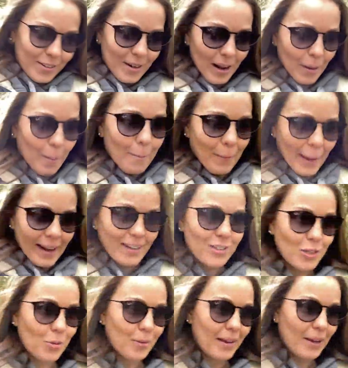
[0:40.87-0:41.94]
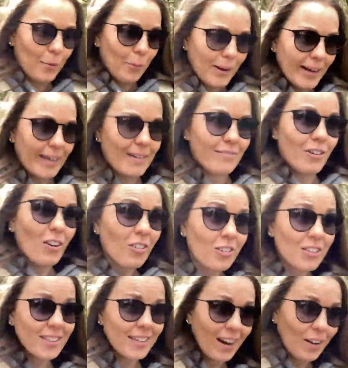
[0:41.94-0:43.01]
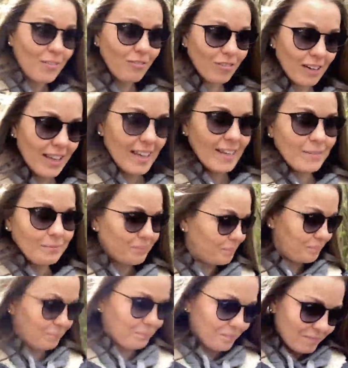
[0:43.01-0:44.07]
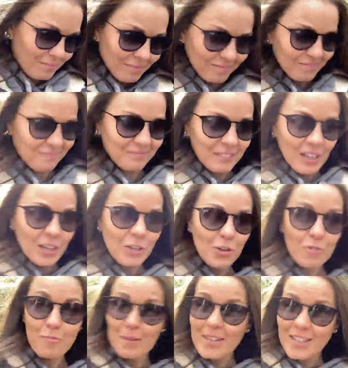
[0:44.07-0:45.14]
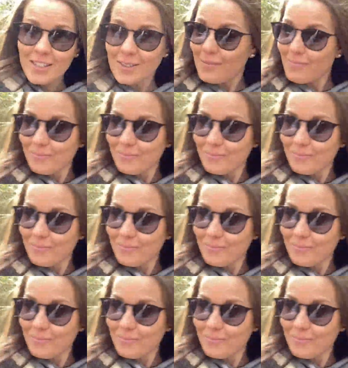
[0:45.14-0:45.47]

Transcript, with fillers: now I'm back doing weekly vlogs and hopefully you've missed them.